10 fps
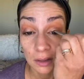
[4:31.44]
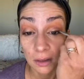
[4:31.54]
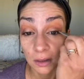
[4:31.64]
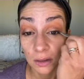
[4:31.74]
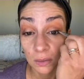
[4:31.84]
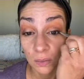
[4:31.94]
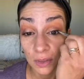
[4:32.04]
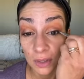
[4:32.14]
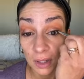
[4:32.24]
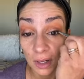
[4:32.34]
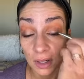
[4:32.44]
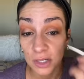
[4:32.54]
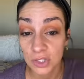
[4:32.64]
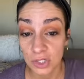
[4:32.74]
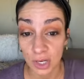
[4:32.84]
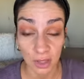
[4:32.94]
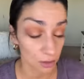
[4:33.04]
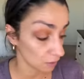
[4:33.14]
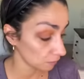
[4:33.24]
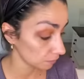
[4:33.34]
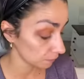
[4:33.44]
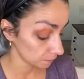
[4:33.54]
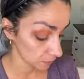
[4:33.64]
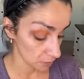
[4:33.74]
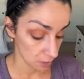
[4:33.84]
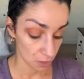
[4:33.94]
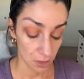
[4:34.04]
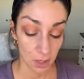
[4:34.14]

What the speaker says: liner with an eyeshadow.